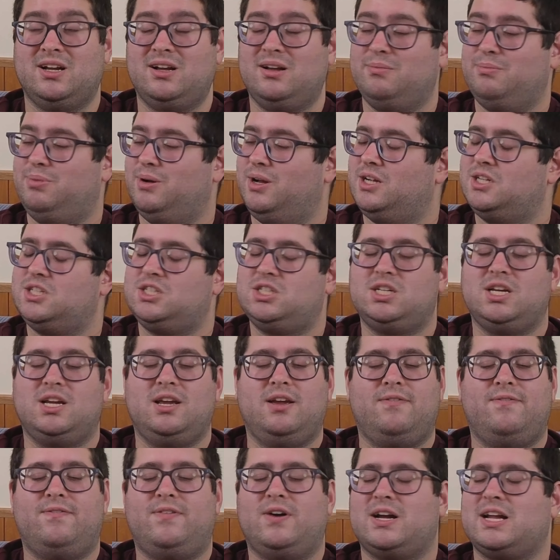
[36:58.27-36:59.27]
But she
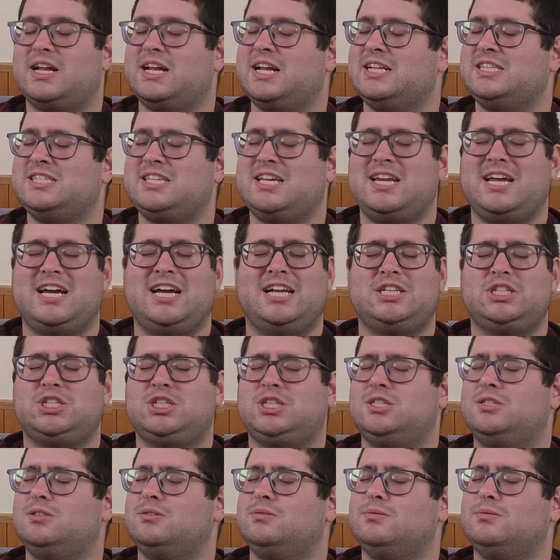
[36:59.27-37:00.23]
fucking gets that hatchet.